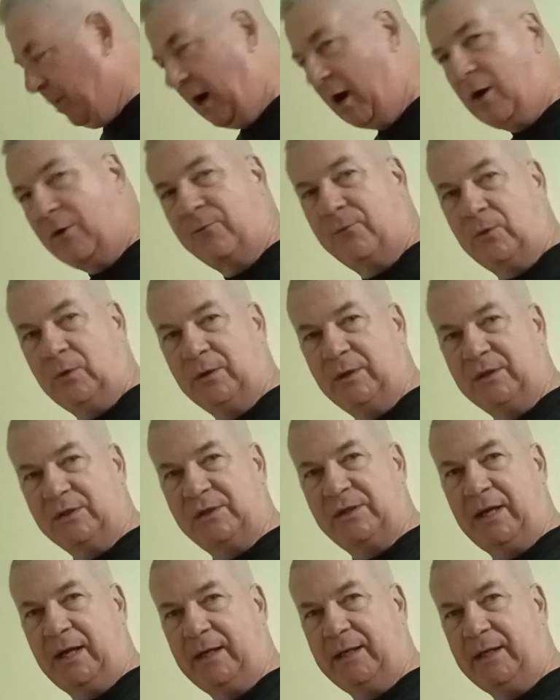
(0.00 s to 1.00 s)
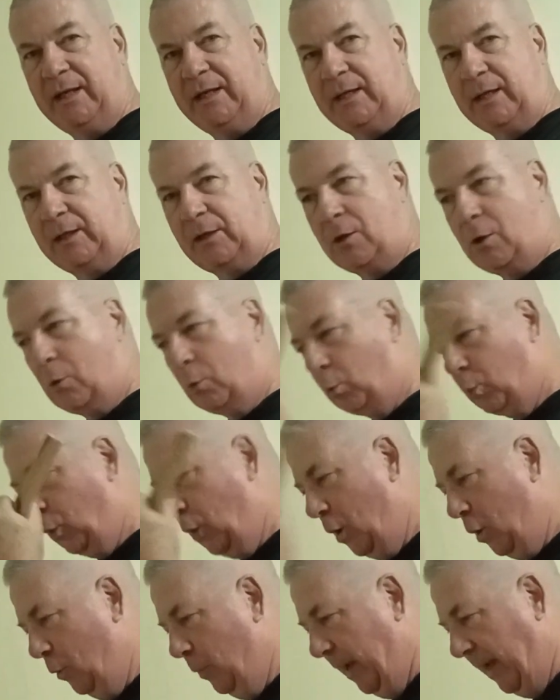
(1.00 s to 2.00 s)
powerful. This technique I call
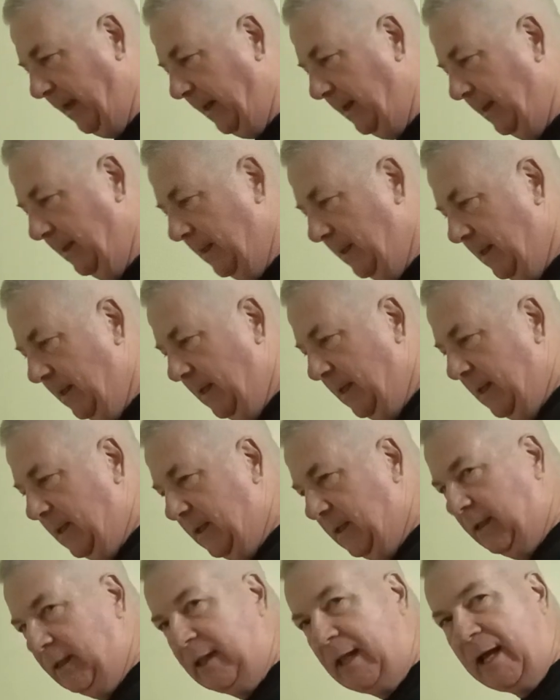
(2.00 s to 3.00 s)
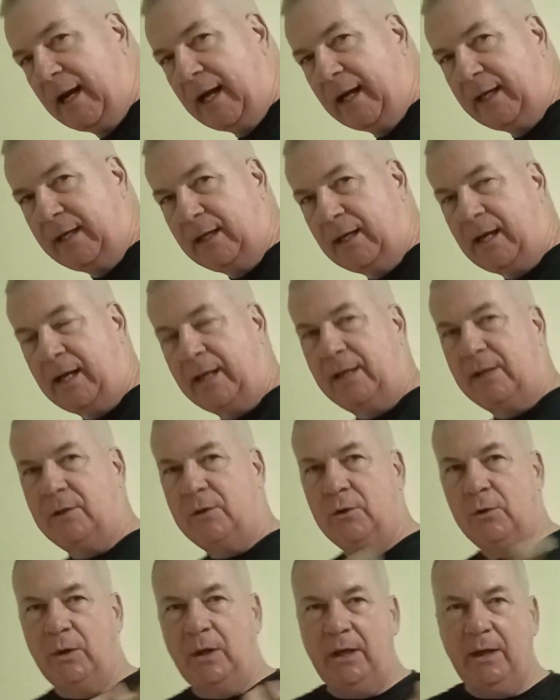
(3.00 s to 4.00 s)
rowing that I can
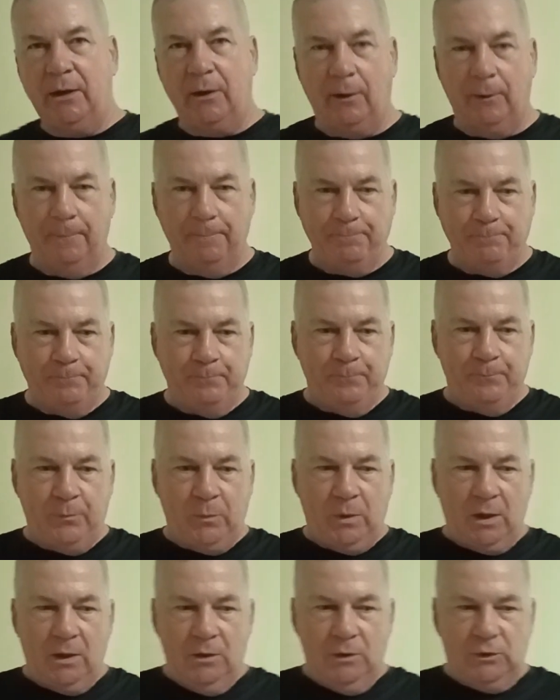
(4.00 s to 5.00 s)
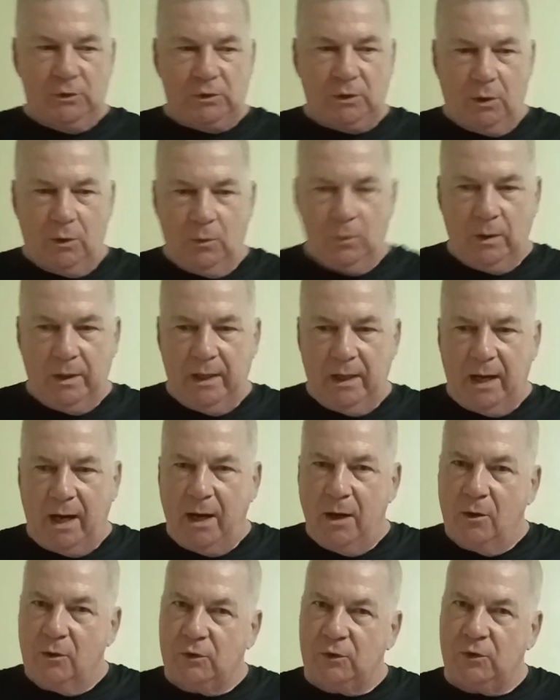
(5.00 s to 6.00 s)
do here. So
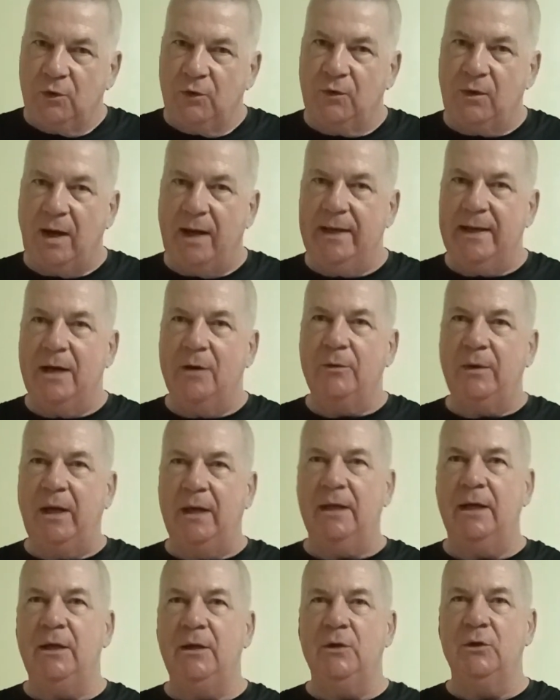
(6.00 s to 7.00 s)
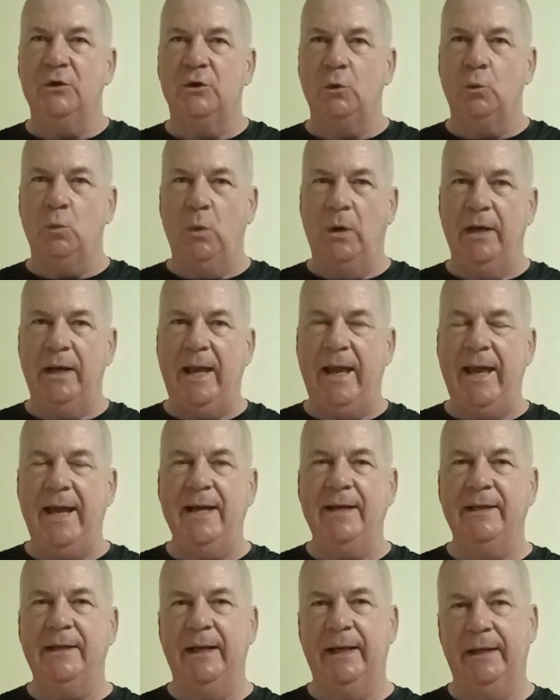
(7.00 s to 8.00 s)
I also thought, now can I use the
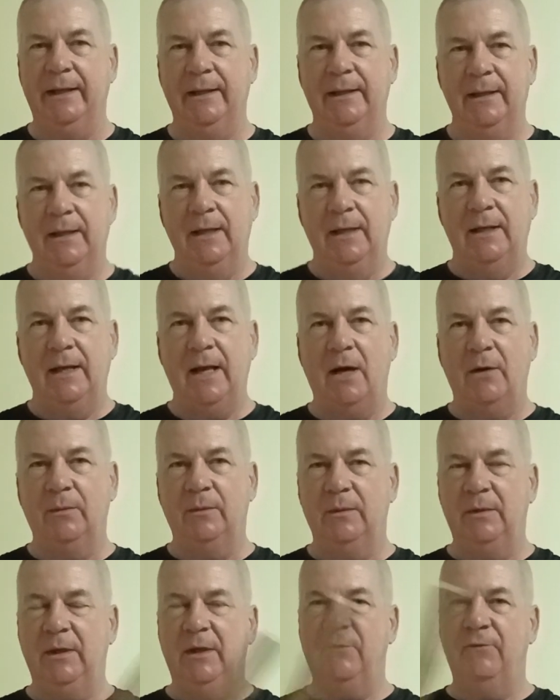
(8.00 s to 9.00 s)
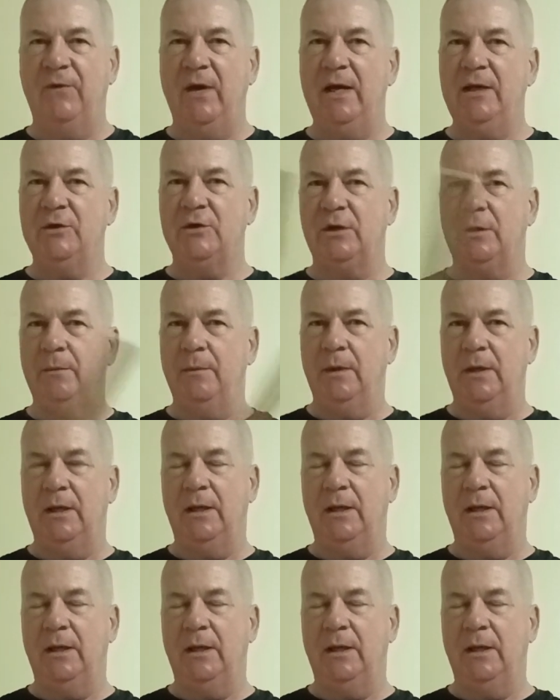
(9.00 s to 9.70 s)
one-handed? Now the advantage